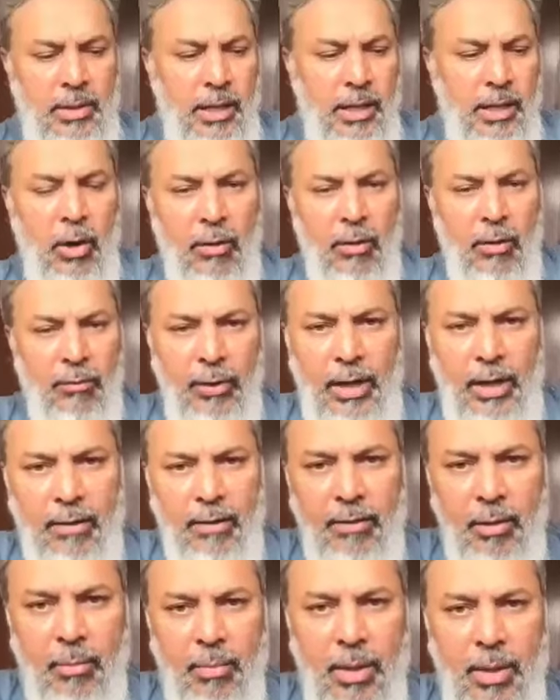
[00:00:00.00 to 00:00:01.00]
take off with
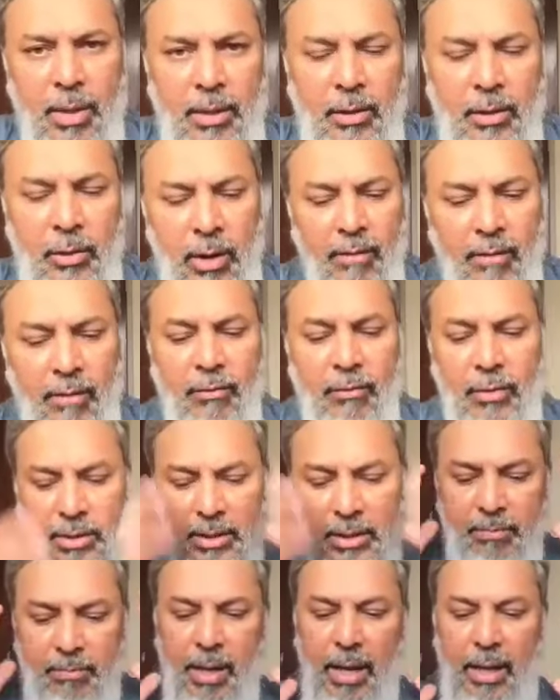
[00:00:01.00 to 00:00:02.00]
everybody. You have to
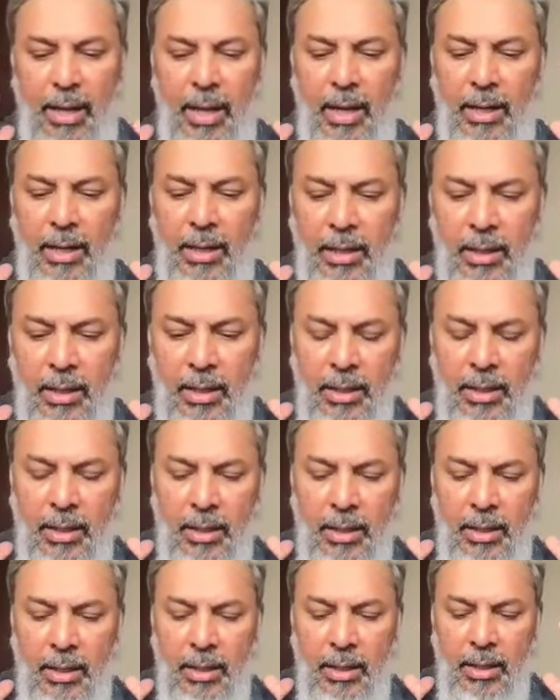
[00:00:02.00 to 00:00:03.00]
sit back and
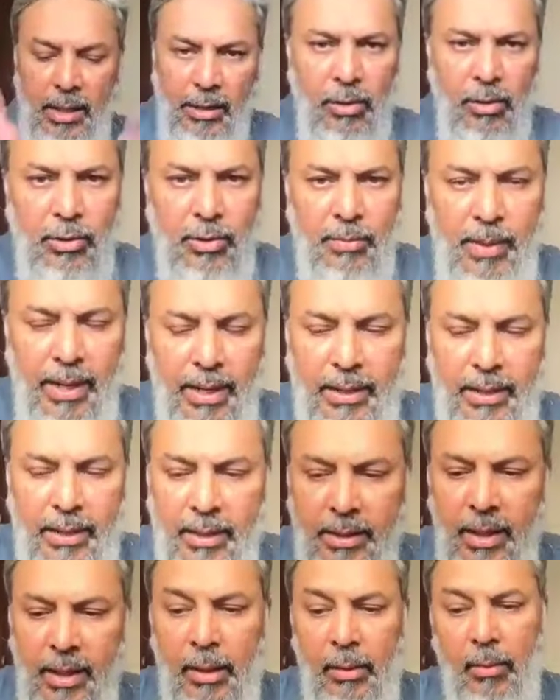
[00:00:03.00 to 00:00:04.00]

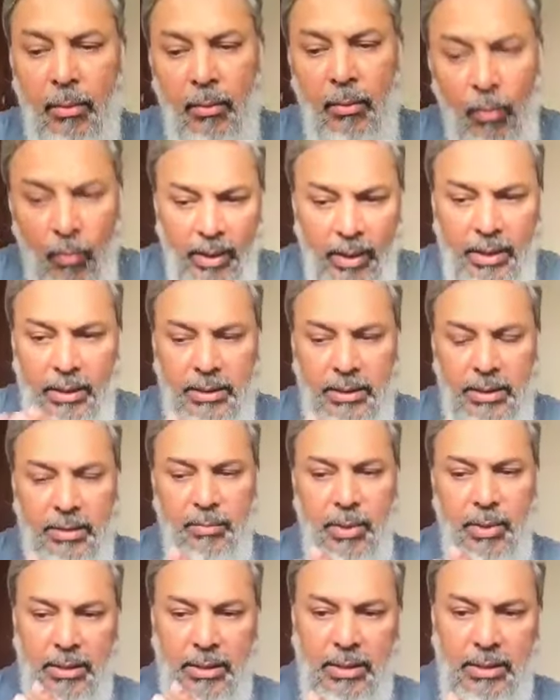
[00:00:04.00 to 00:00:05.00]
introspect and think, what is
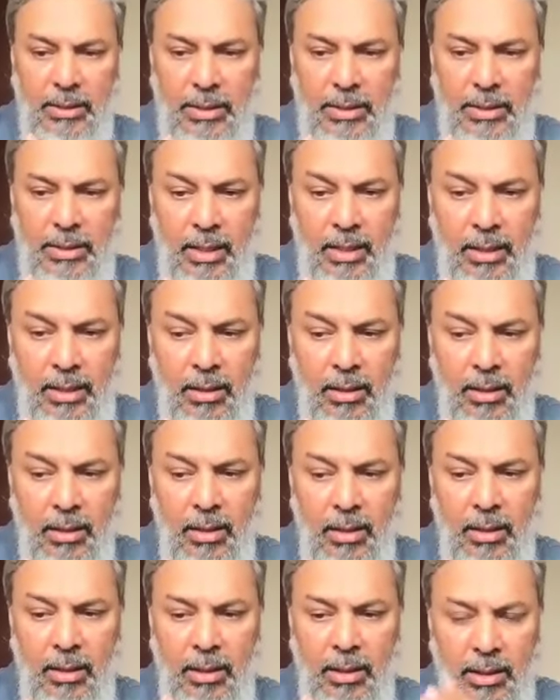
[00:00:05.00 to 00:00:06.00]
this person saying?
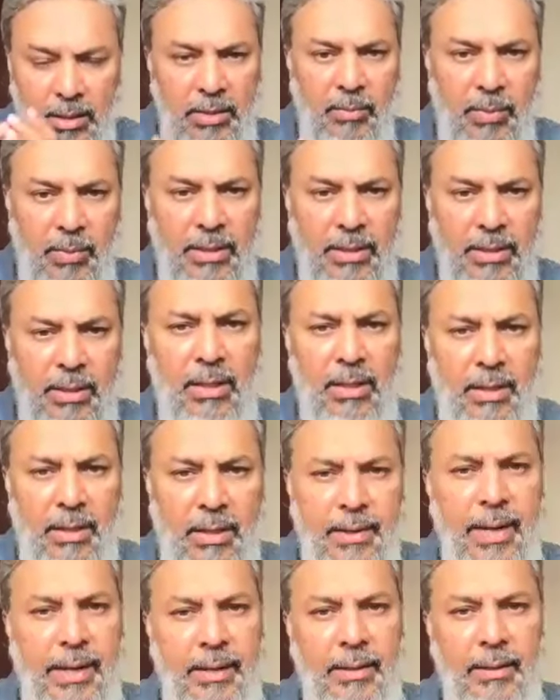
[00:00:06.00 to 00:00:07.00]
Is this person
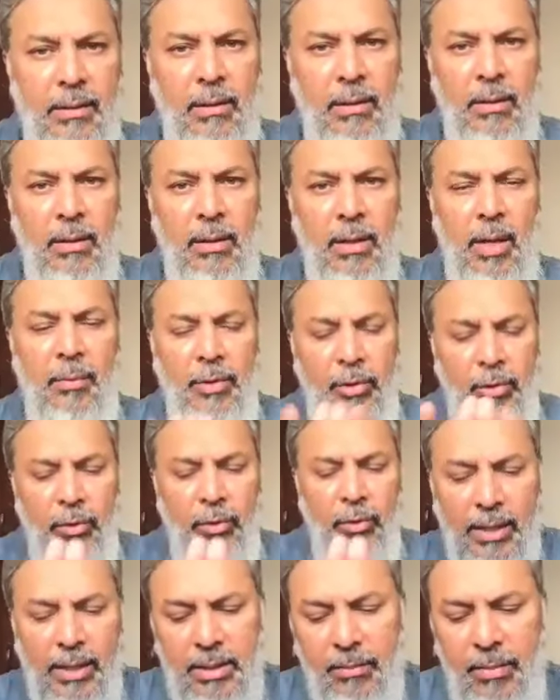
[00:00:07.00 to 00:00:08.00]
right? I mean,
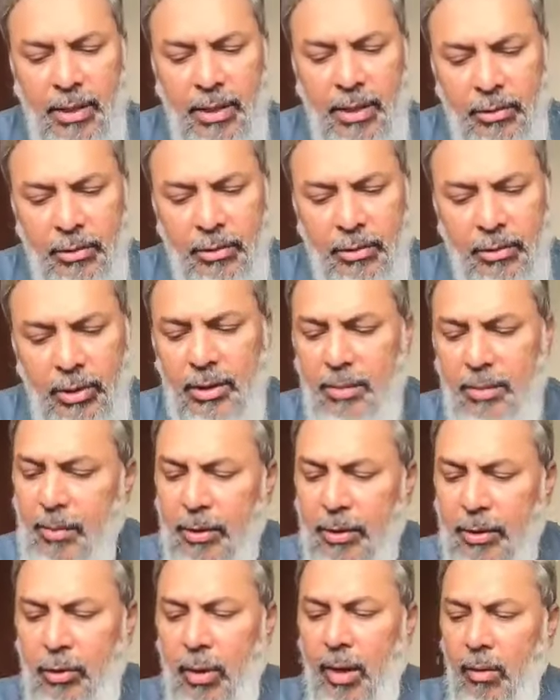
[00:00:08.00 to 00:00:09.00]
you guys are my students,
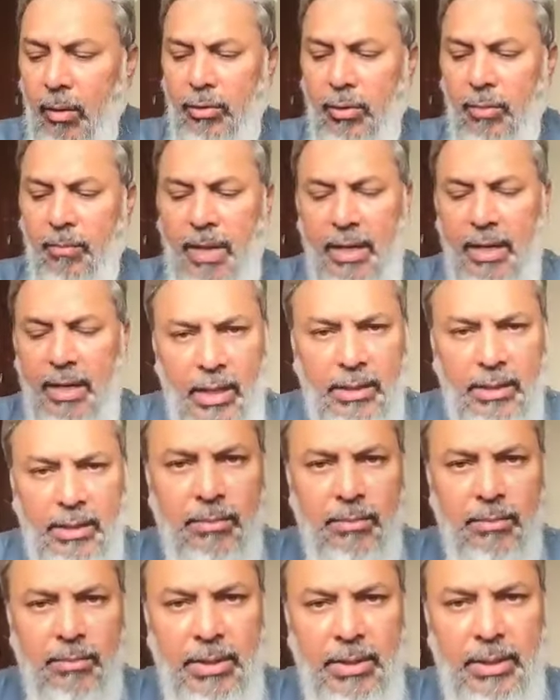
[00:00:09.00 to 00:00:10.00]
but you are also my
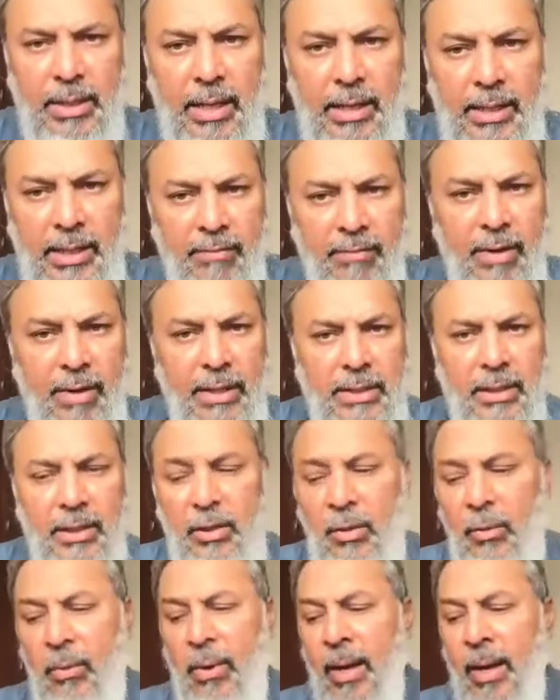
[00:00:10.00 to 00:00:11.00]
customers at IT
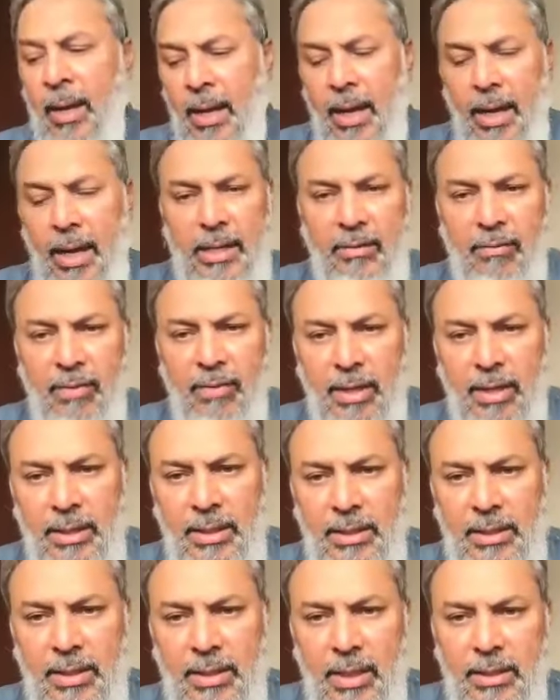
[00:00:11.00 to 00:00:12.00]
Varsity. You are IT
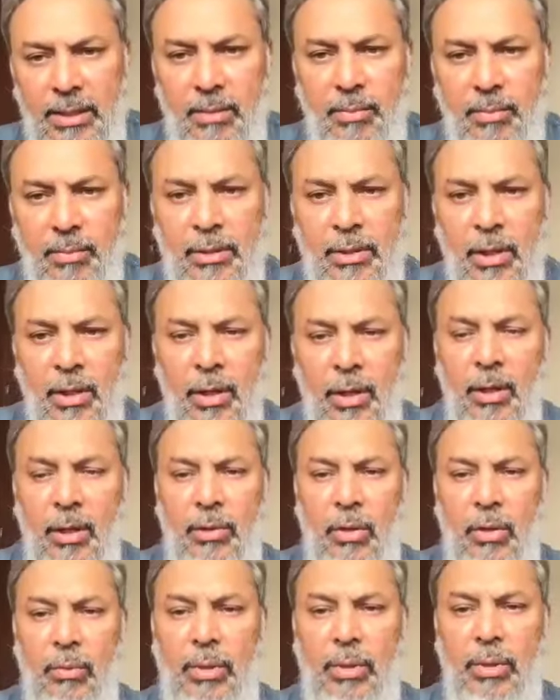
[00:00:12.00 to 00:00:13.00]
Varsity's customers.
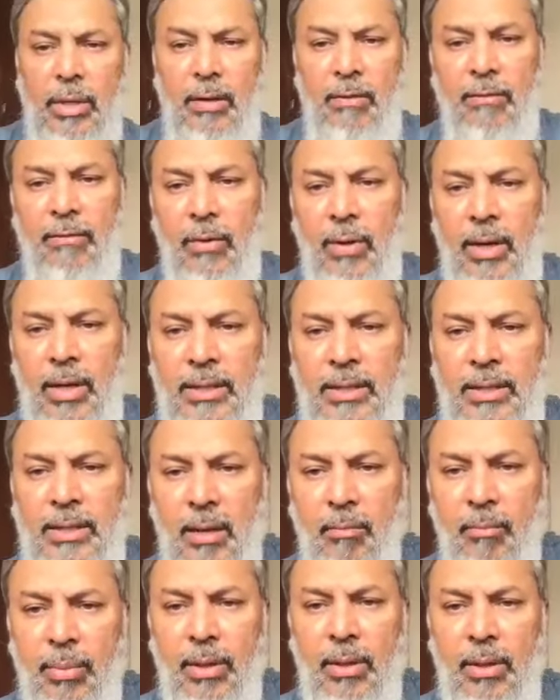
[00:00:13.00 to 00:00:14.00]
So if, for
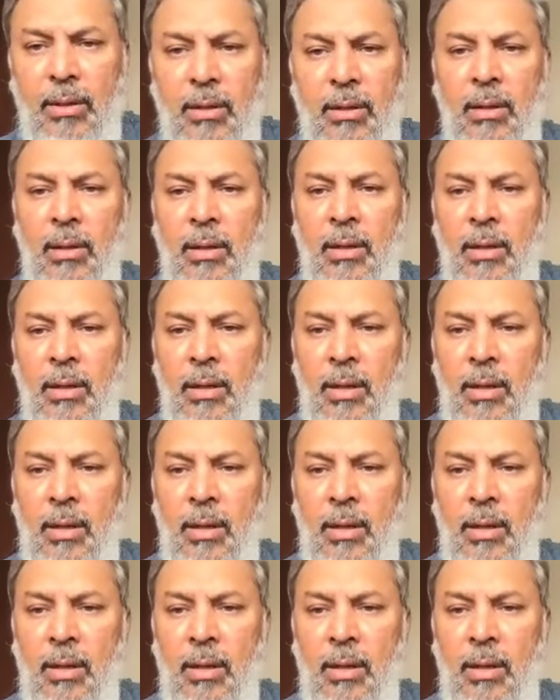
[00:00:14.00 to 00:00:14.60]
example,